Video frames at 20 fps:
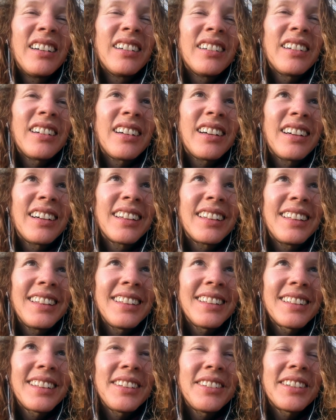oh,
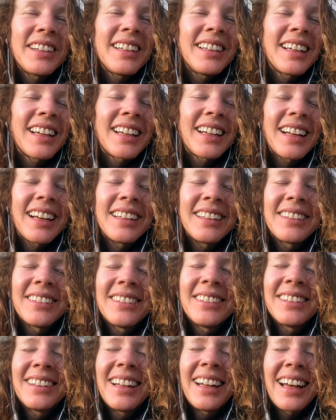this urine that I
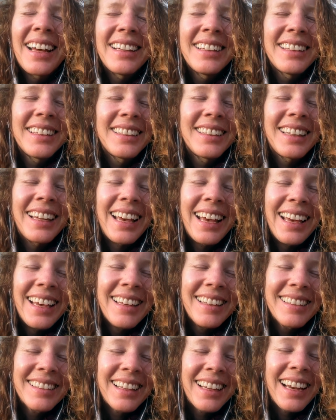don't like the
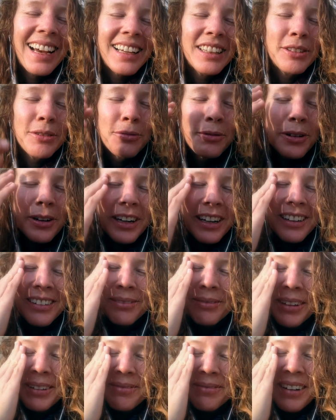taste. I had to work on
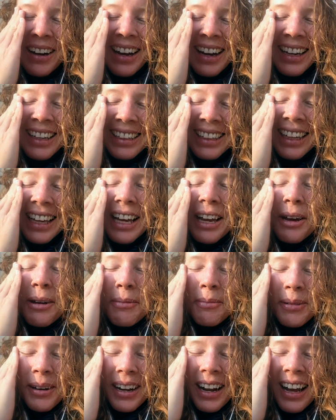my mind,
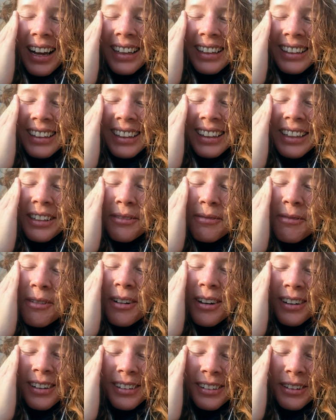but I didn't
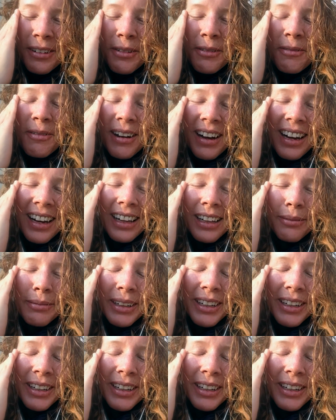work so well,